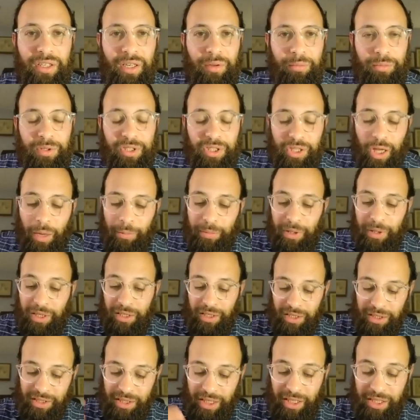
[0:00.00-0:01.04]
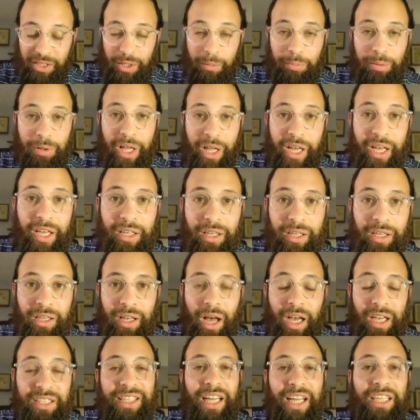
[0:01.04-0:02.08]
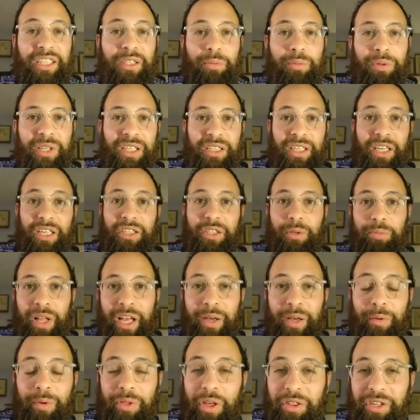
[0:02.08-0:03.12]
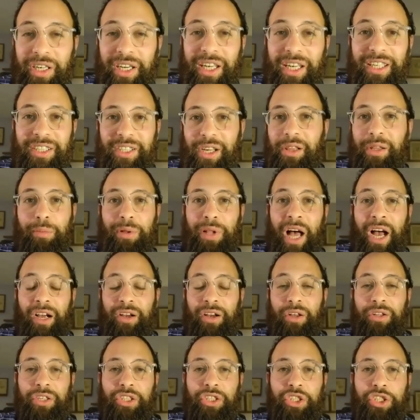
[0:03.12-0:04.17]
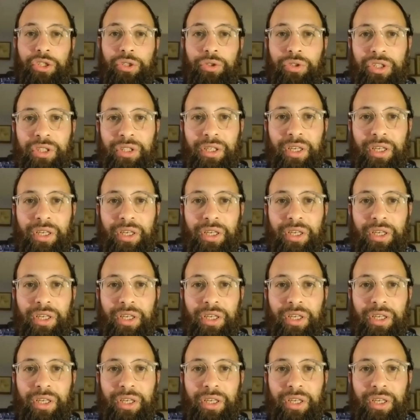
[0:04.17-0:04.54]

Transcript: Mastame, his kids are playing. Ostensibly, his kids are playing with other kids on the block, other Jews.